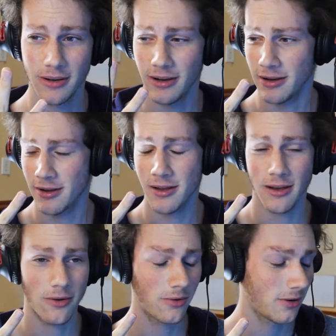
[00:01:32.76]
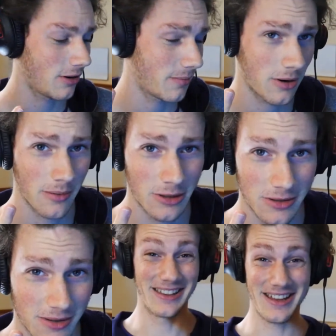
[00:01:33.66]
I can count, I
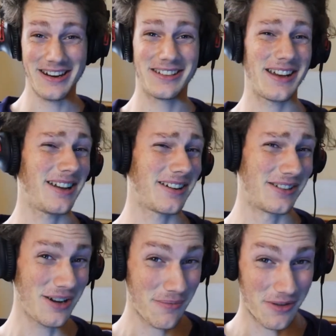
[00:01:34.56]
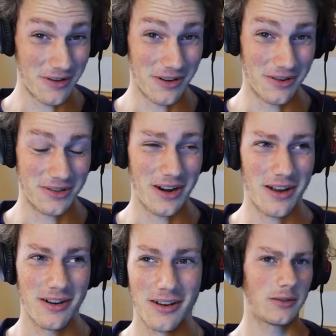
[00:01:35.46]
promise. And that is adding depth into your
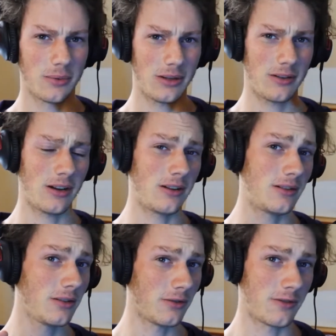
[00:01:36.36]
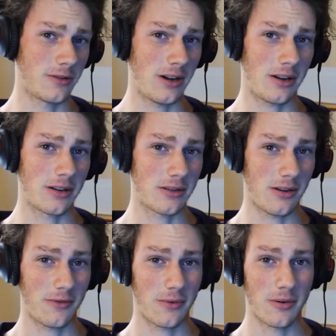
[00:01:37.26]
shot. So what's ideal for tracking
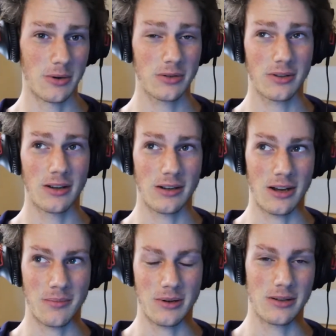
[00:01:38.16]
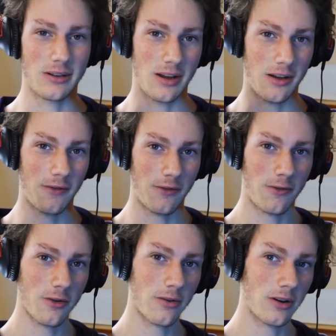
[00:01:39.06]
software most of the time is to have
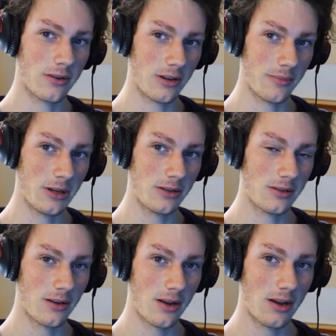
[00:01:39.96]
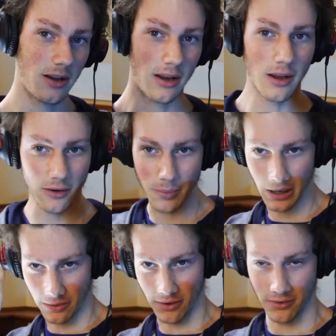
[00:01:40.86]
foreground elements and
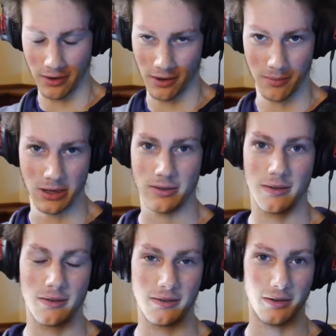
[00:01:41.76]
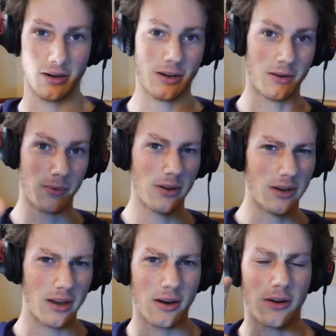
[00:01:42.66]
background elements so that it can really
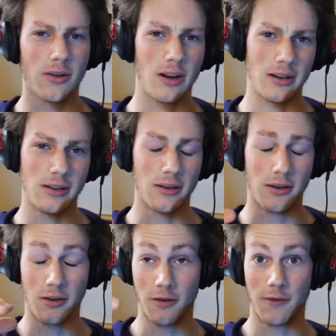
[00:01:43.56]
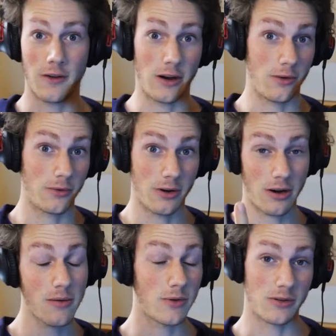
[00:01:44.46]
get a good idea of how your
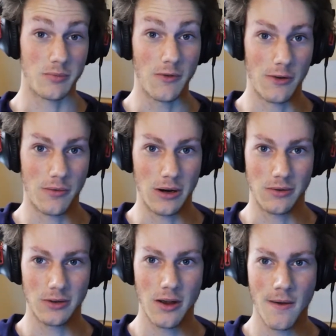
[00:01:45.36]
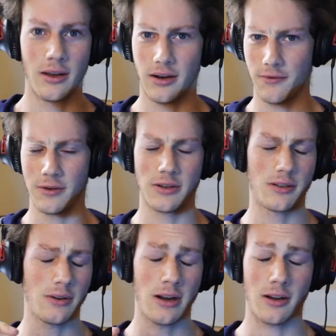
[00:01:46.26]
camera is moving around. And if we
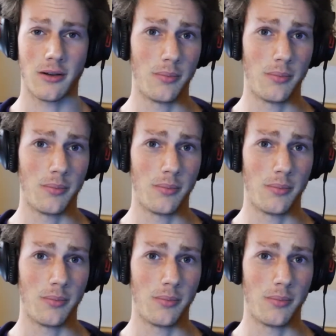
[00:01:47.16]
just track a